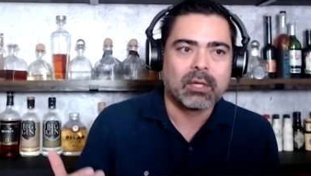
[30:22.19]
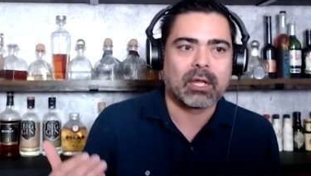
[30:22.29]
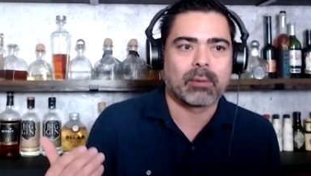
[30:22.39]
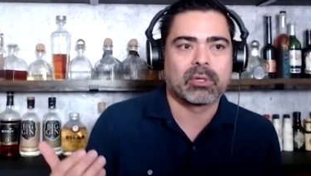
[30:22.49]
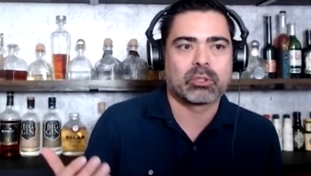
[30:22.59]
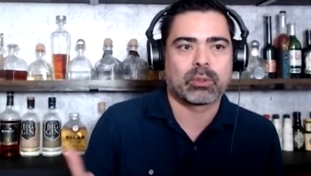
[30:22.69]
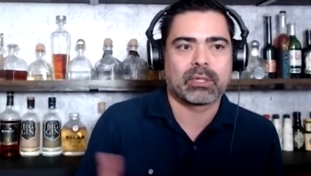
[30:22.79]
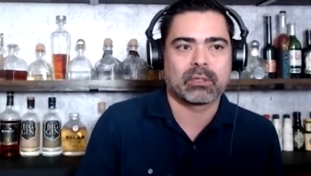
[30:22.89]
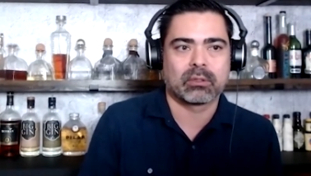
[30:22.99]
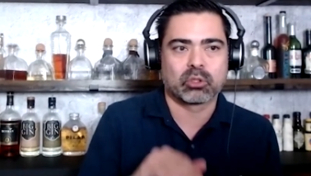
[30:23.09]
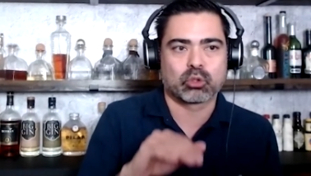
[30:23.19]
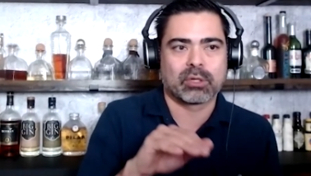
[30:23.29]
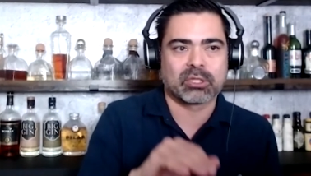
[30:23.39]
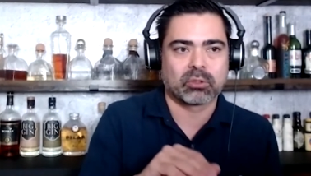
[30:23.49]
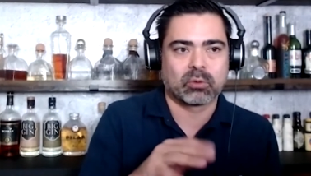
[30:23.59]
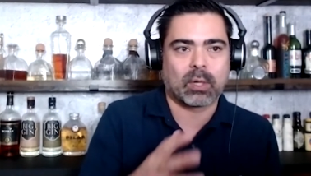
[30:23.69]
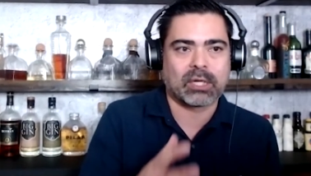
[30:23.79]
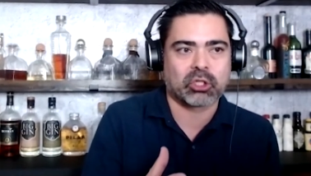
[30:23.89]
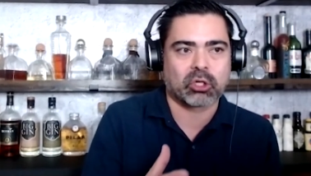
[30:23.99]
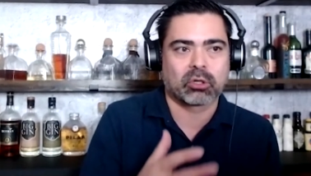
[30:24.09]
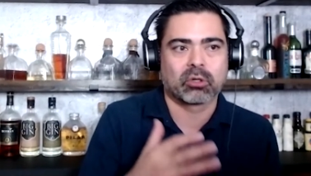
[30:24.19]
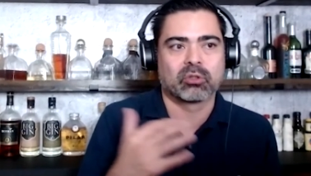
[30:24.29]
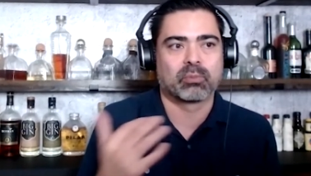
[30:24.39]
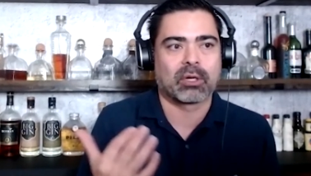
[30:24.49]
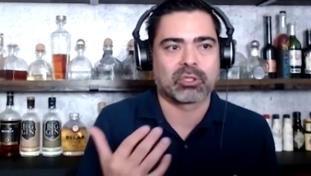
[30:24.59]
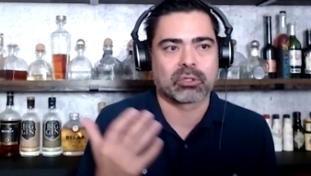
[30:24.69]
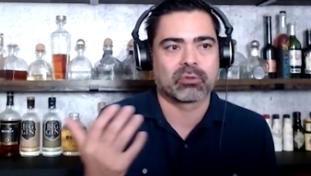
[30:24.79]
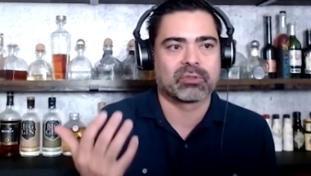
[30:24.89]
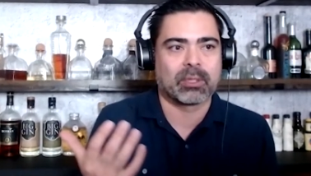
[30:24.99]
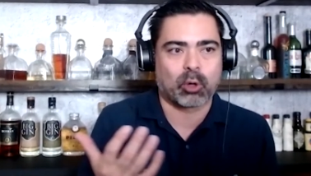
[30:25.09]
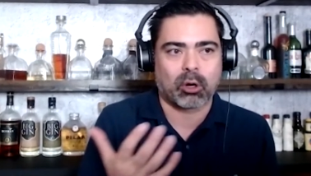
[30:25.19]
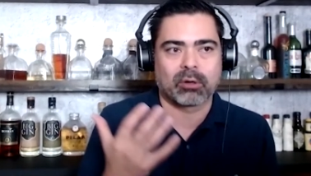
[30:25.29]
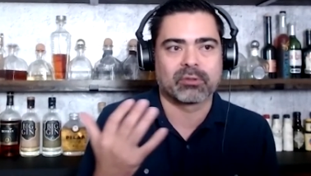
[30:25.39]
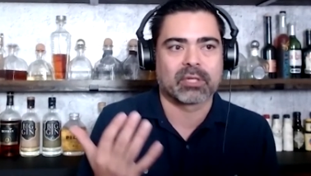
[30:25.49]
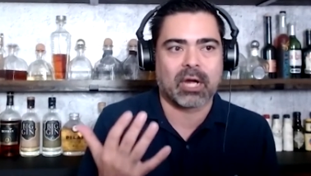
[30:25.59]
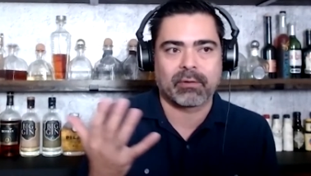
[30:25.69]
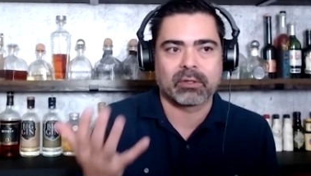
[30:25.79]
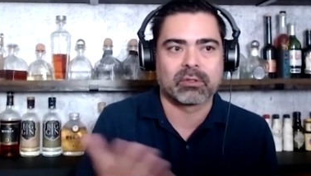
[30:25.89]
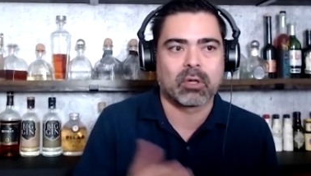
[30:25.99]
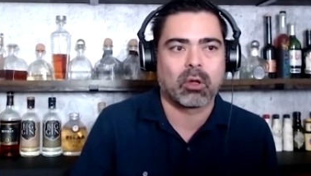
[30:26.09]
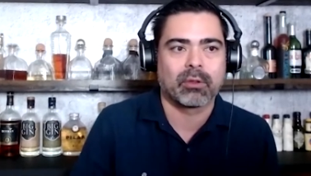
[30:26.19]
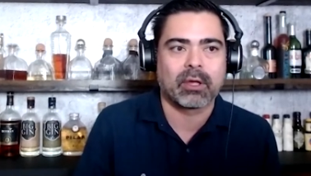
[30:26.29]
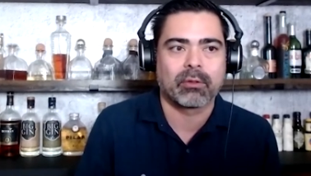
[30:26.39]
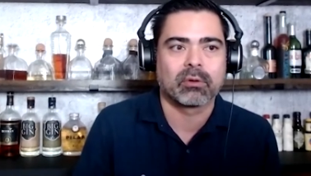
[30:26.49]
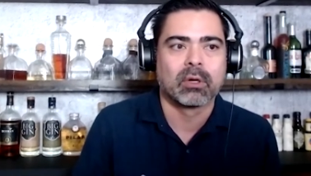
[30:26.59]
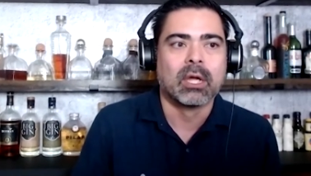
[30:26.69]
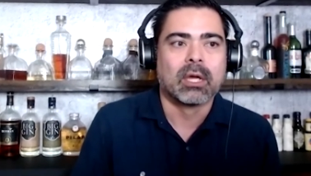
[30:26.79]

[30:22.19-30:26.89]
that are between traditional white sugars, brown sugars, demerars, agaves, all the other,